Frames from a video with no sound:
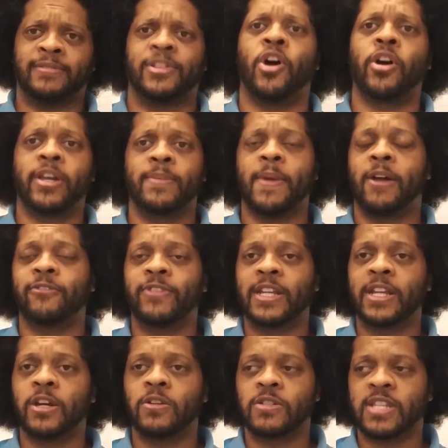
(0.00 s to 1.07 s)
Talking about
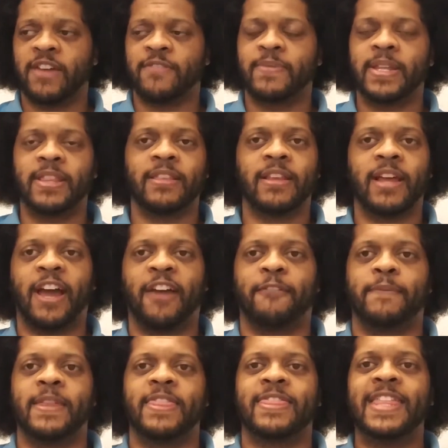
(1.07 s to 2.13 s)
videos, I've
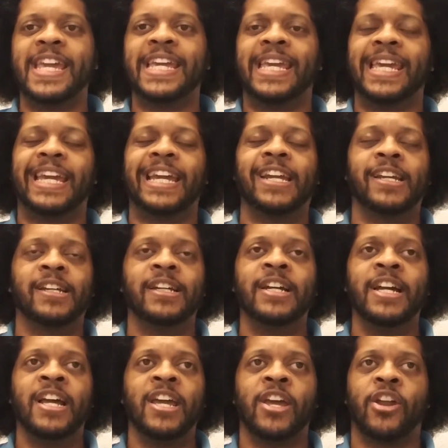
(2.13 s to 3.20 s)
been thinking,
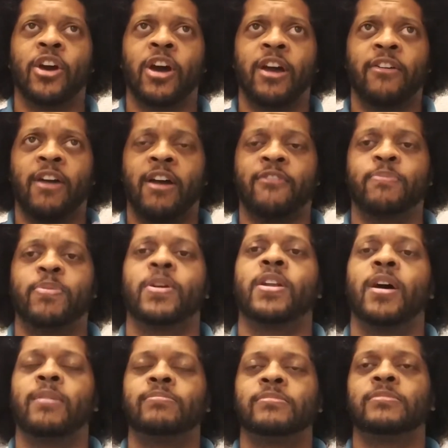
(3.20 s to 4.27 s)
I've put
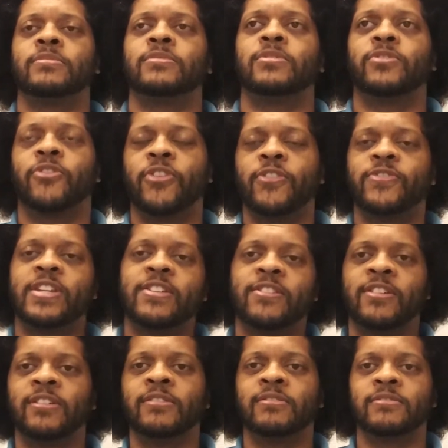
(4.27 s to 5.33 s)
up
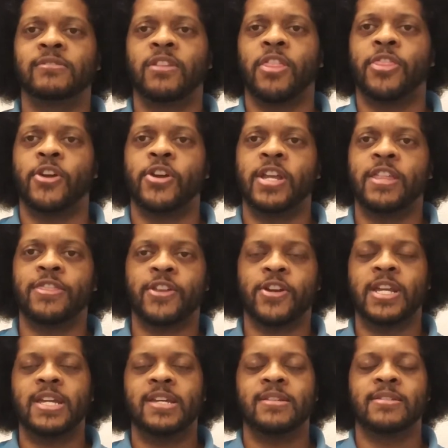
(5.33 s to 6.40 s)
50, 30, and
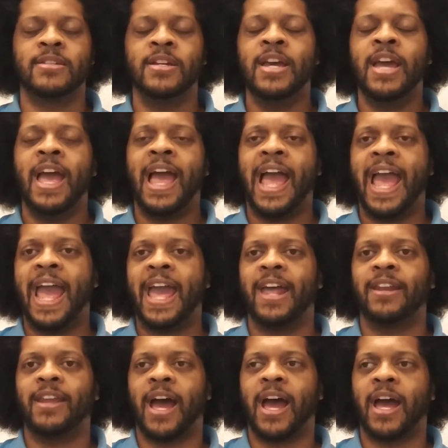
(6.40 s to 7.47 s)
30s,
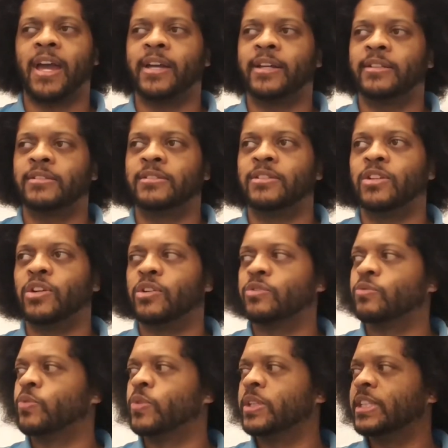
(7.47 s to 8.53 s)
and I
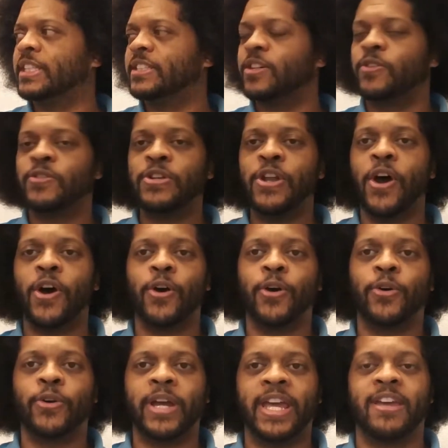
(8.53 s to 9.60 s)
really don't
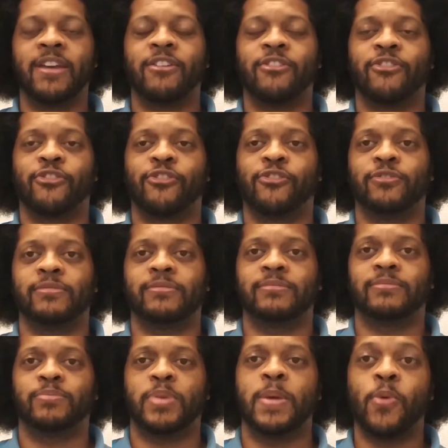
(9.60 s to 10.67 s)
know if
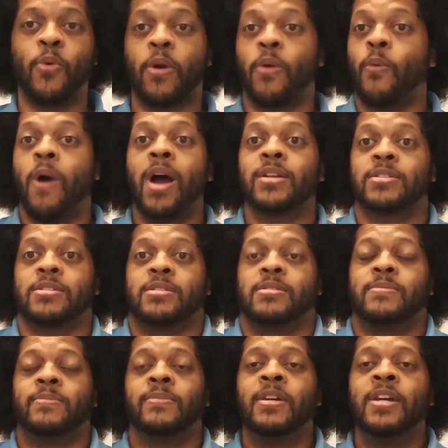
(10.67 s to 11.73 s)
people want to watch
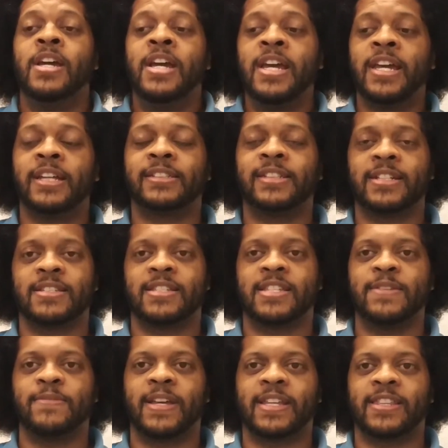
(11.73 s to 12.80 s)
them. It doesn't
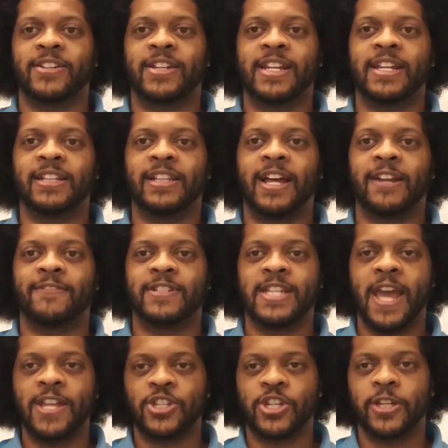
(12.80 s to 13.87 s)
seem like they're getting a lot of
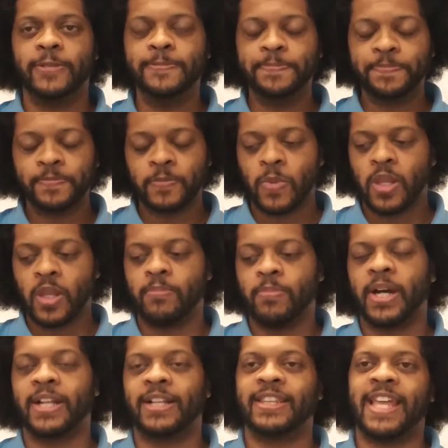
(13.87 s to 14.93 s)
attention,
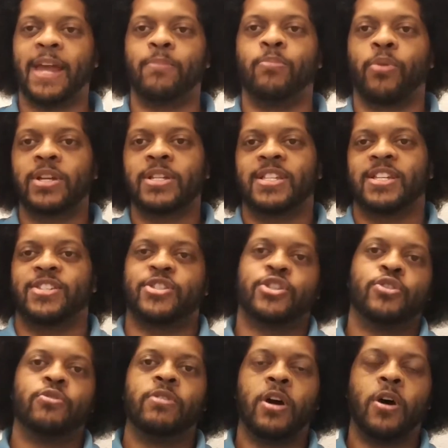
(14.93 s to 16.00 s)
but that brings us
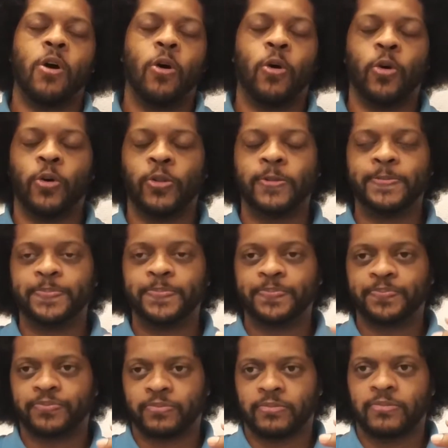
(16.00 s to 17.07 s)
to the whole,
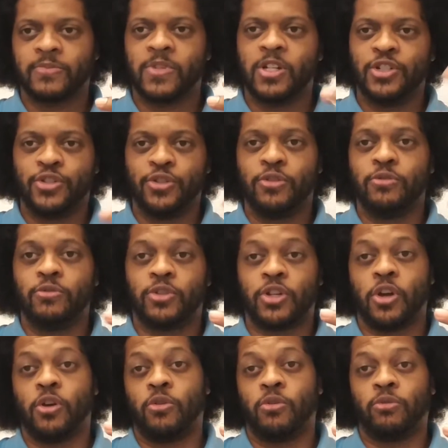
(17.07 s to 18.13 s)
do you
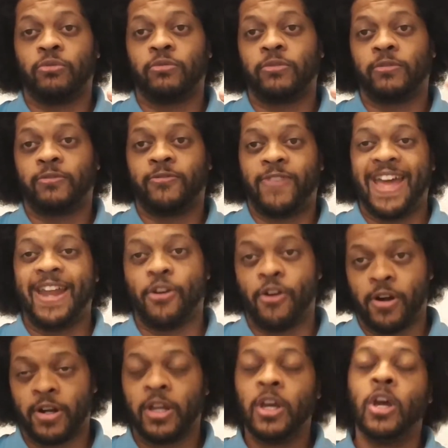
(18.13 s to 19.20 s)
show fan
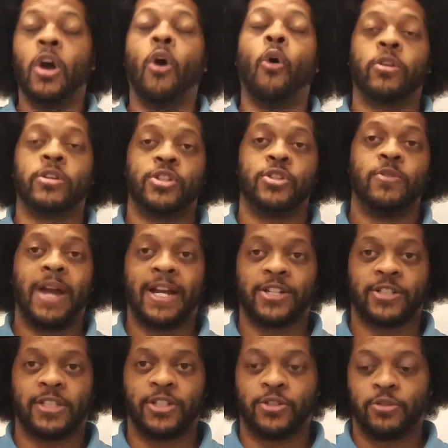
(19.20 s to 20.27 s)
art or do you
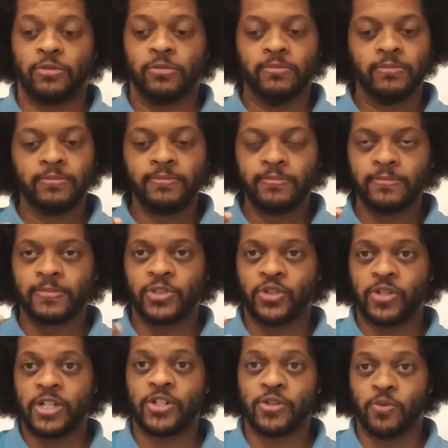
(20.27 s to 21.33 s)
actually do
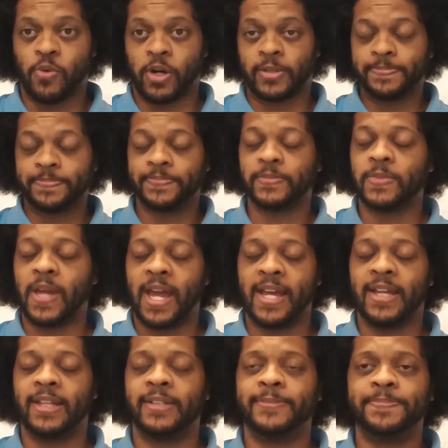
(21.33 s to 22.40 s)
traditional work?
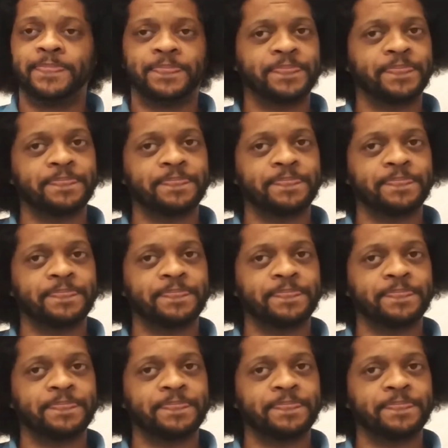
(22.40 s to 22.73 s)
And